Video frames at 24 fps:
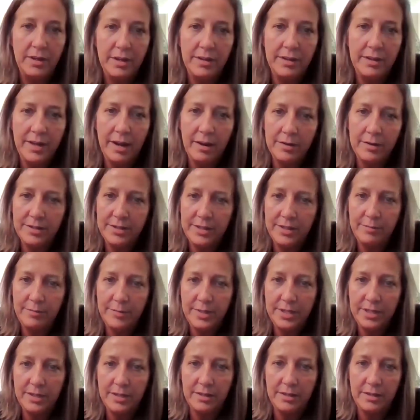and that
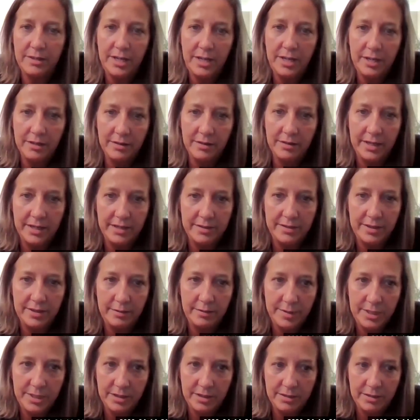seemed to heal it, it
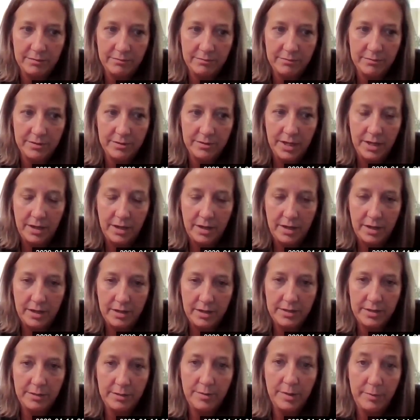seemed to
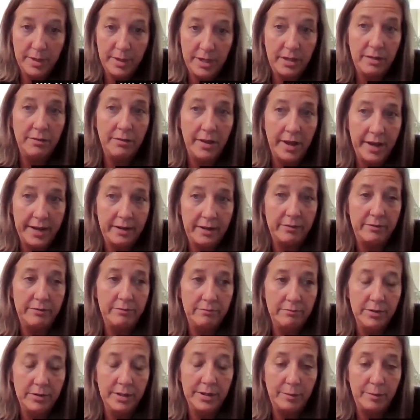seemed to be like
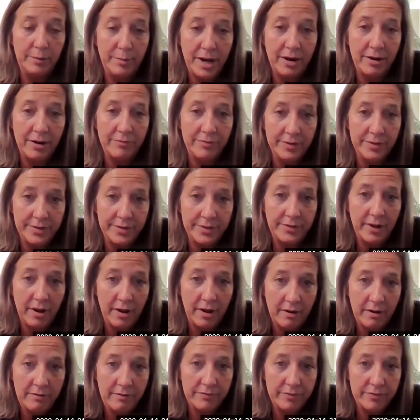really powerful
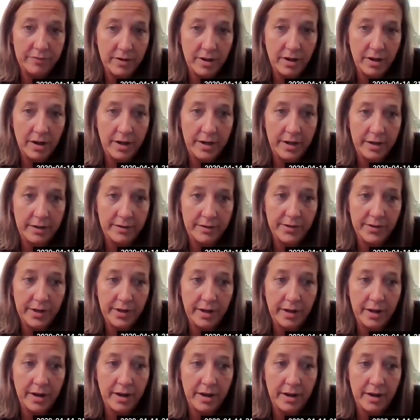stuff. I
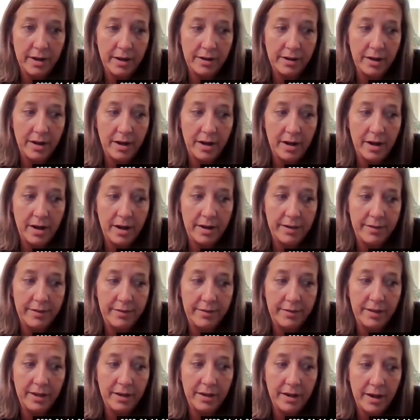I I
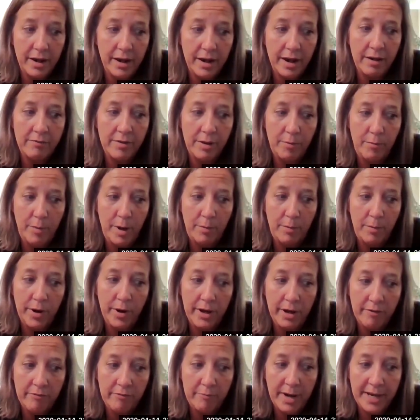think I have a
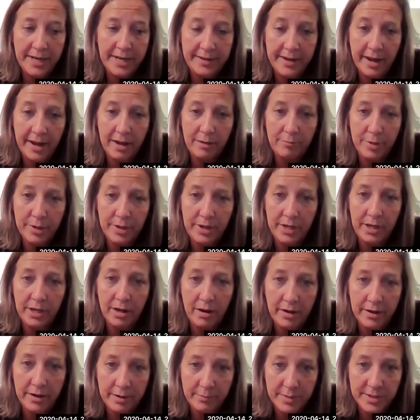memory of my dad putting
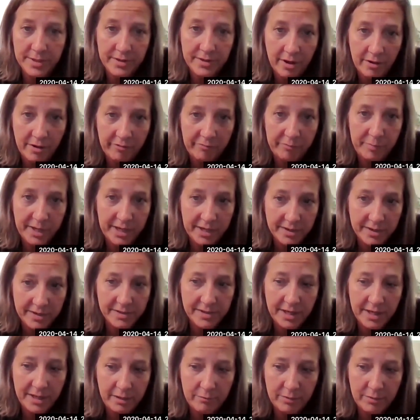it on himself
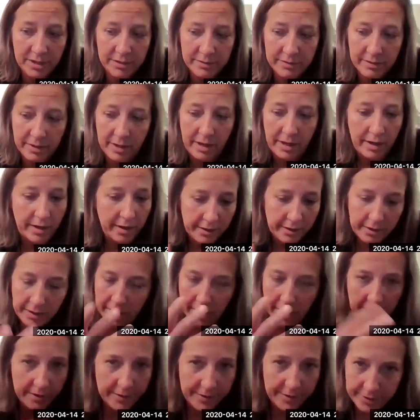because he was
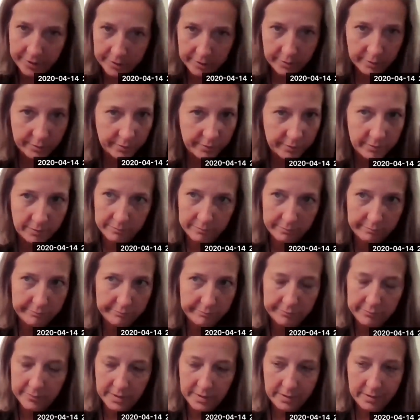cut too
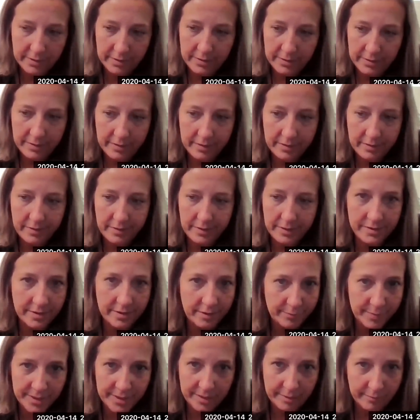in
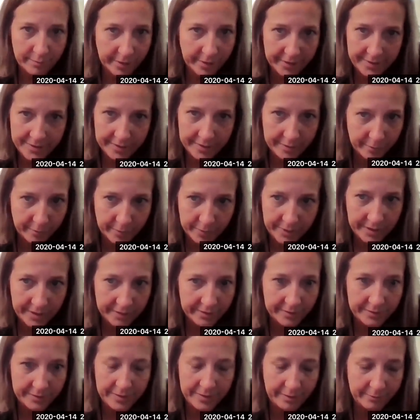some ceremony
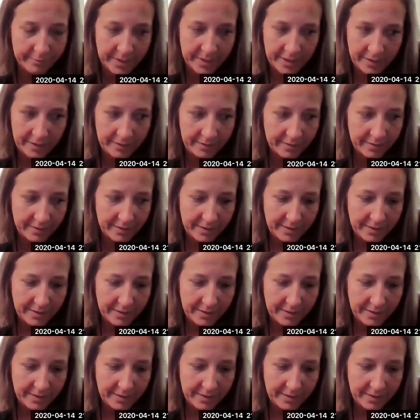or something.